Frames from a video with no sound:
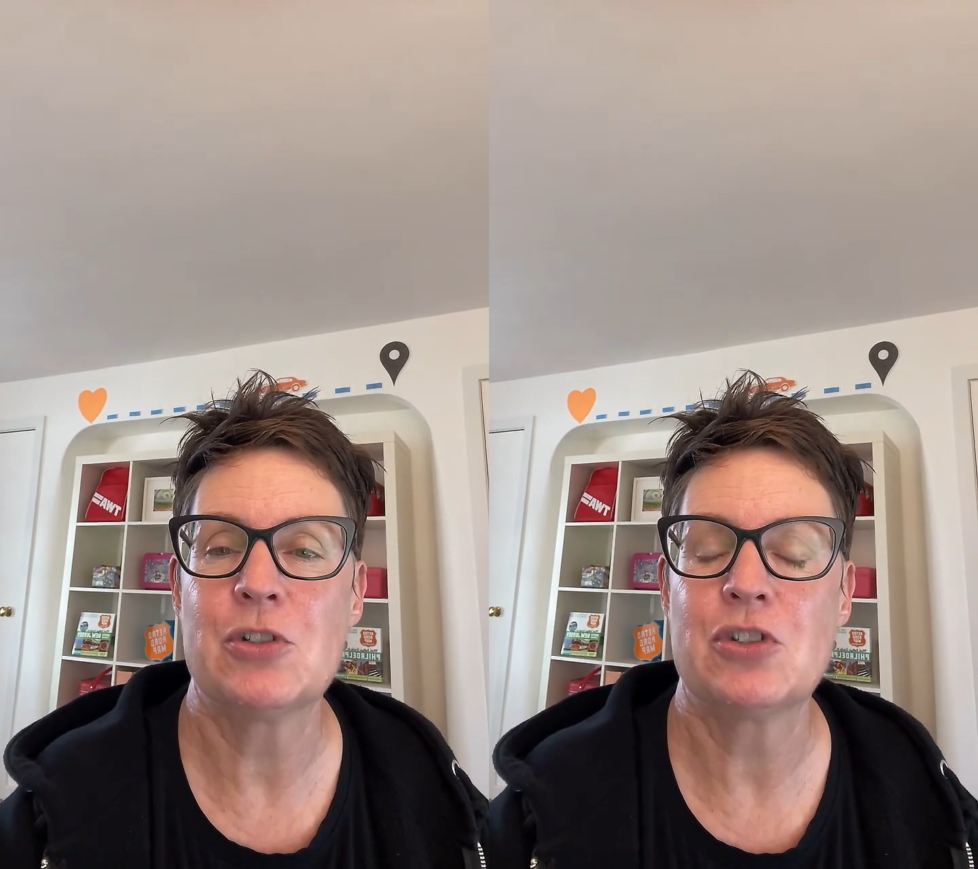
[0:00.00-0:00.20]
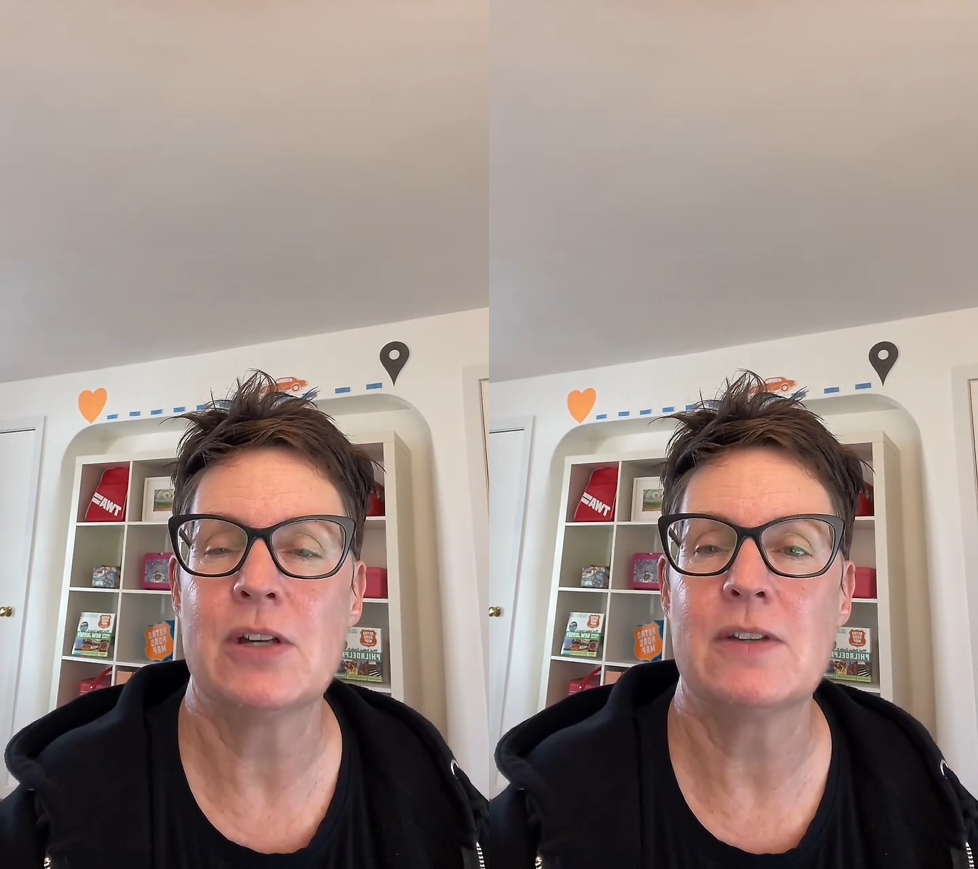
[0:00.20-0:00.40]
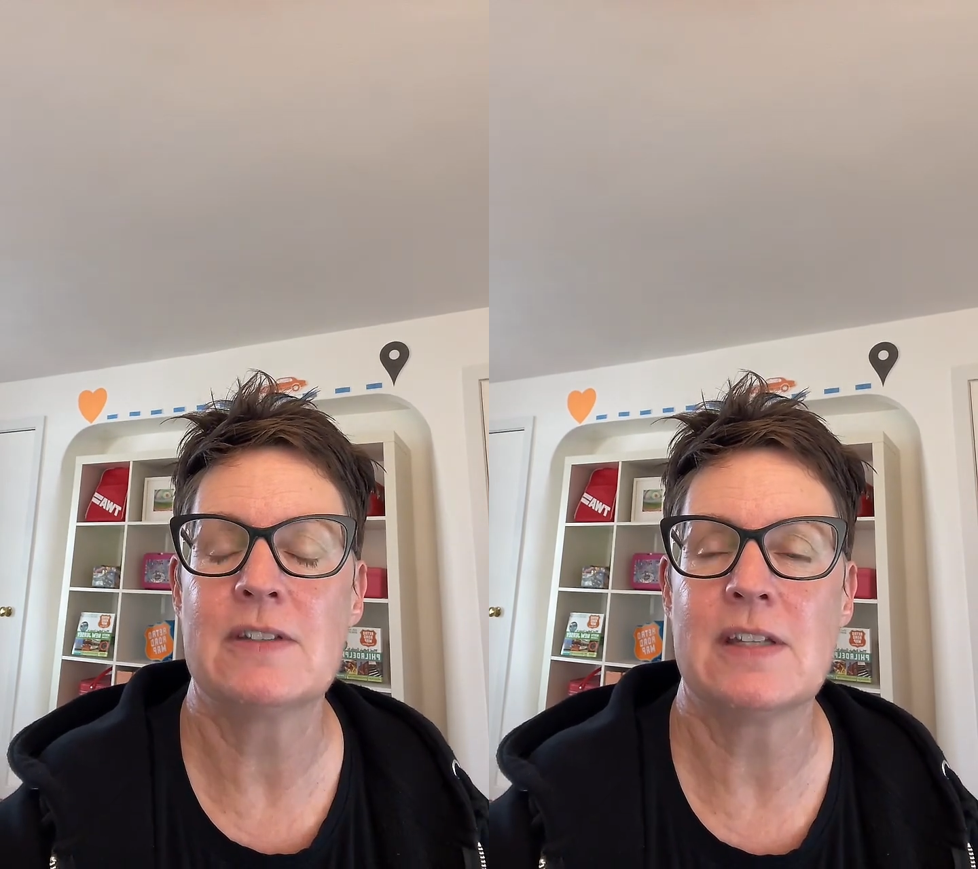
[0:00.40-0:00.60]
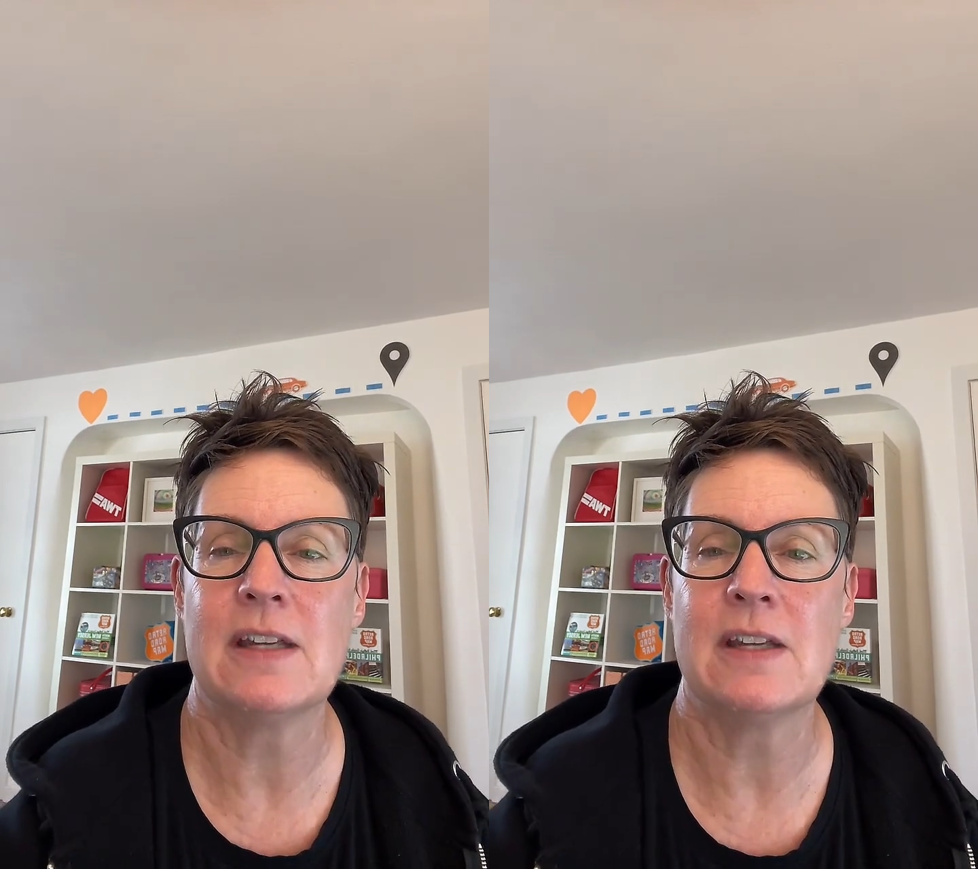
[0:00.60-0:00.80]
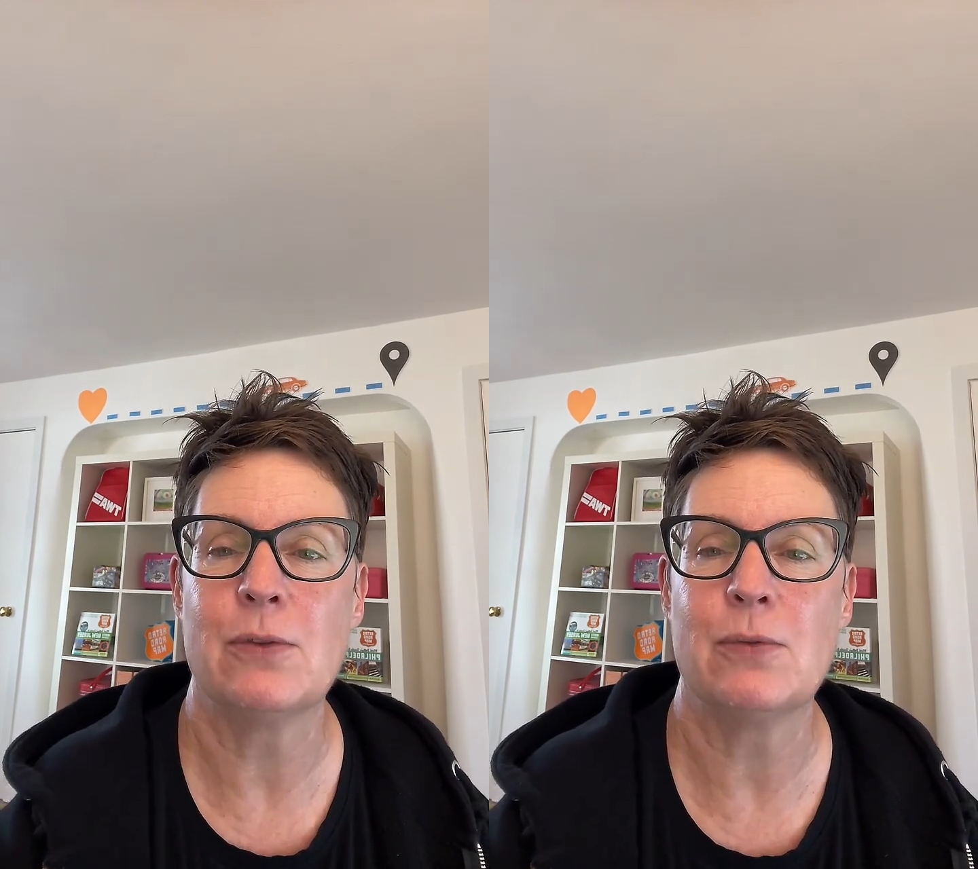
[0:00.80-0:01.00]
Rochelle is taking